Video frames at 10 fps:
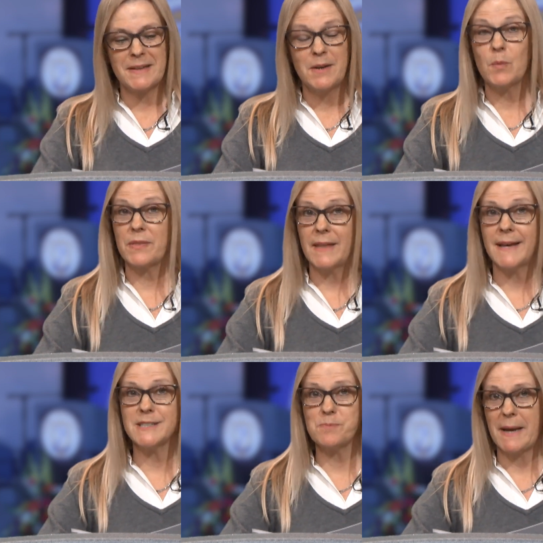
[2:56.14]
With
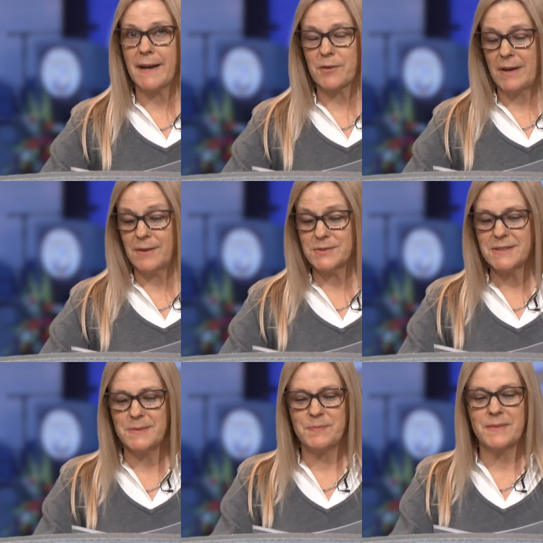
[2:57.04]
that as
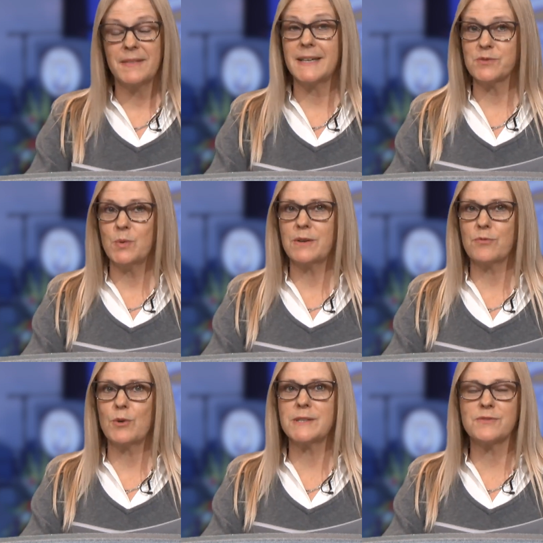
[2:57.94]
background, that's one
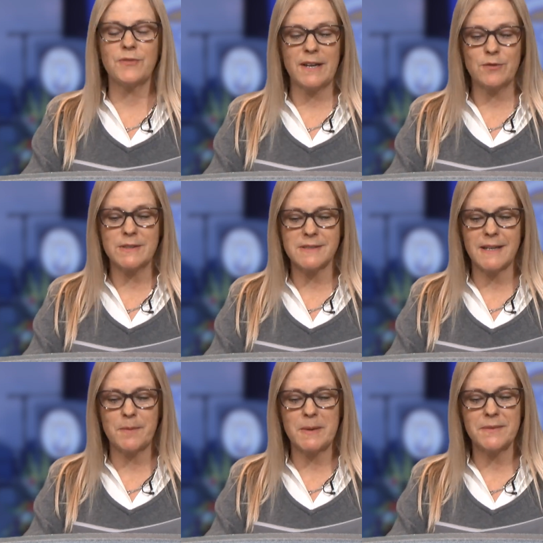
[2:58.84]
of Roy's favorite
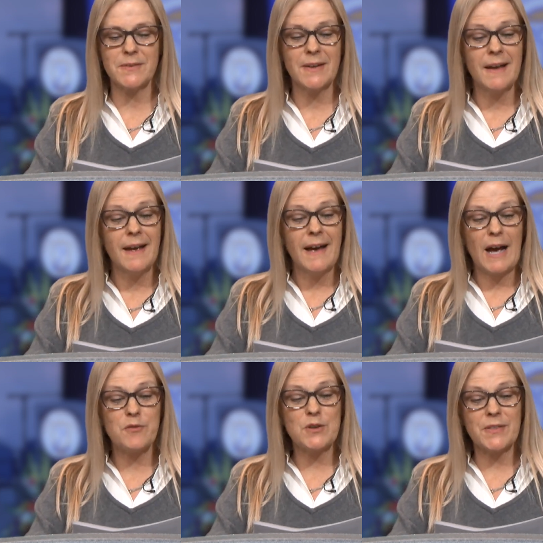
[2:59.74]
statements,
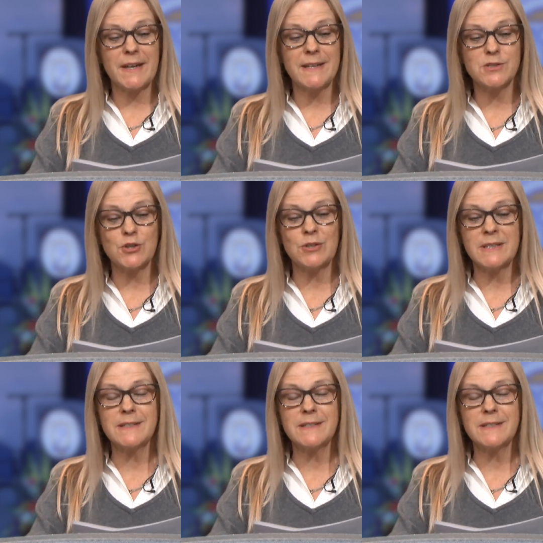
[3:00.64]
I feel that he certainly